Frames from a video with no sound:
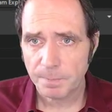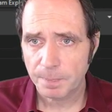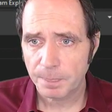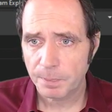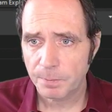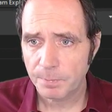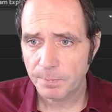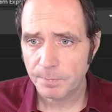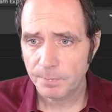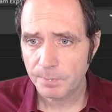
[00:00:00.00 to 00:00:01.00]

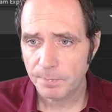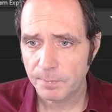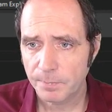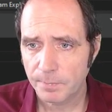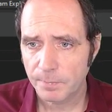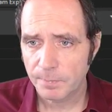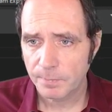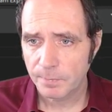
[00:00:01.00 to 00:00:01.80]
No one is speaking in this clip.